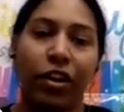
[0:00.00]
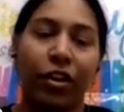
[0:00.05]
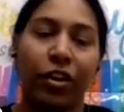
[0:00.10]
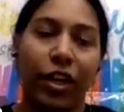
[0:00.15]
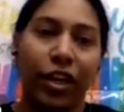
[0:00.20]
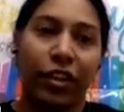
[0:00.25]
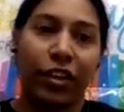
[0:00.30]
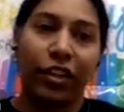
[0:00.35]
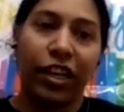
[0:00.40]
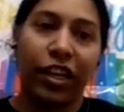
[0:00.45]

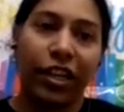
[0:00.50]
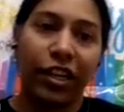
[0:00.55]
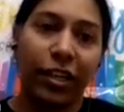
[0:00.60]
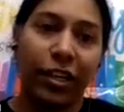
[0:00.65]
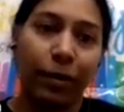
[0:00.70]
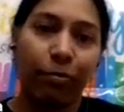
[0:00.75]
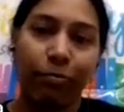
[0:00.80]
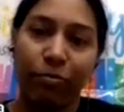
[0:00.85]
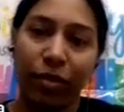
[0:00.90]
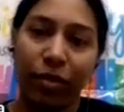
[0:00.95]
Okay,
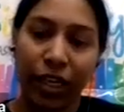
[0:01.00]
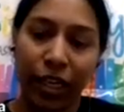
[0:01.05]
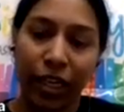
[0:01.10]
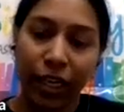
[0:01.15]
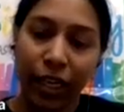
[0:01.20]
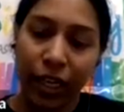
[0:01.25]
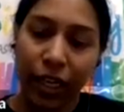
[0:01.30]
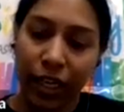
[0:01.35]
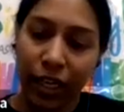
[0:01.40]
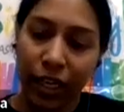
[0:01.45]
the
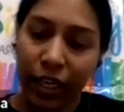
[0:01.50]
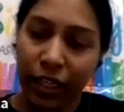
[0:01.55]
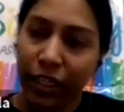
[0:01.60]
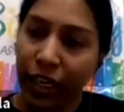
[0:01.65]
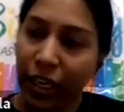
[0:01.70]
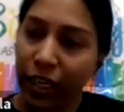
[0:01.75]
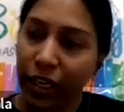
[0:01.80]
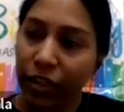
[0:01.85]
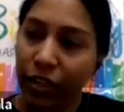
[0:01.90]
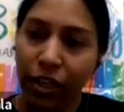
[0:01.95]
third
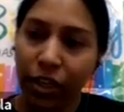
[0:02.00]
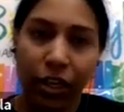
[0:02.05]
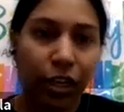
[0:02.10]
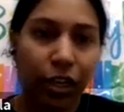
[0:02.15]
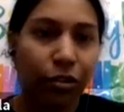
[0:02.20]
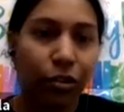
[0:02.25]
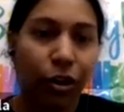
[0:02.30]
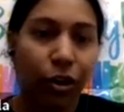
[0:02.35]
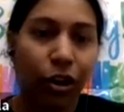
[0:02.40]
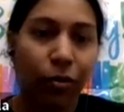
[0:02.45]
challenge I would
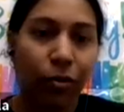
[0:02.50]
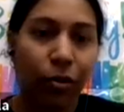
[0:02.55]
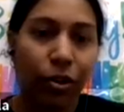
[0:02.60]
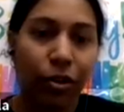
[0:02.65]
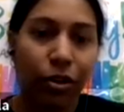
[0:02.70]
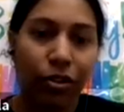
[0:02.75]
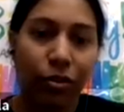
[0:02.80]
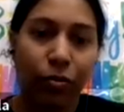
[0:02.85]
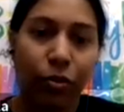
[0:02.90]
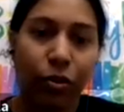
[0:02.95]
like to talk
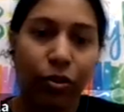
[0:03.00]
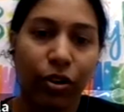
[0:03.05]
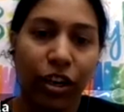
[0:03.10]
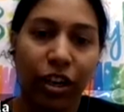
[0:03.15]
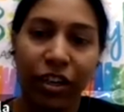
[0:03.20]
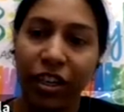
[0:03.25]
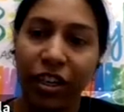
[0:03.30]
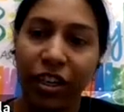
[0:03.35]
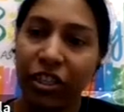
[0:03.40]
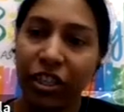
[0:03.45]
about is about
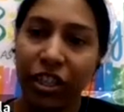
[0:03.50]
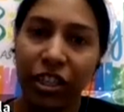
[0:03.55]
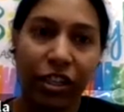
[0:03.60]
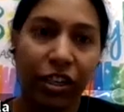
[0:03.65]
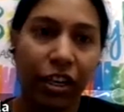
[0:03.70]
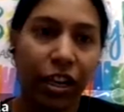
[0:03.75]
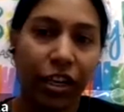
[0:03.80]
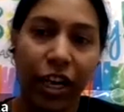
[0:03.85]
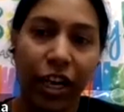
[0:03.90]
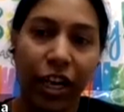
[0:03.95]

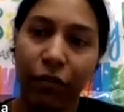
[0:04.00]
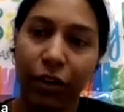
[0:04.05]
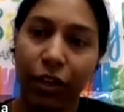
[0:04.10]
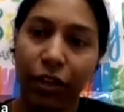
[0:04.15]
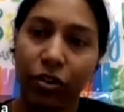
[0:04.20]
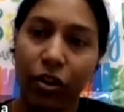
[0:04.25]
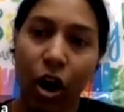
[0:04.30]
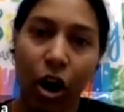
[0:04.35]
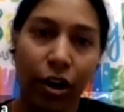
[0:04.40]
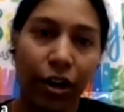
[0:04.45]
teaching
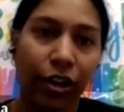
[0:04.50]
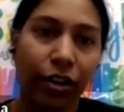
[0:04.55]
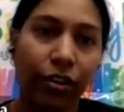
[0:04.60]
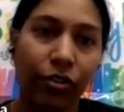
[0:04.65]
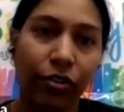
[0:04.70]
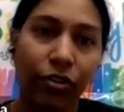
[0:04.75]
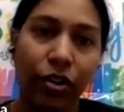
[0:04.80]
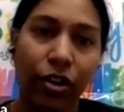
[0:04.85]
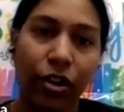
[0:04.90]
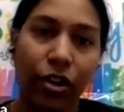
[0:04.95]
diverse
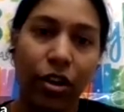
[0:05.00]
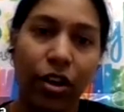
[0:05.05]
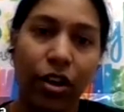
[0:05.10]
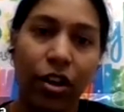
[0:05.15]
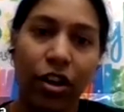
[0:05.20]
audience.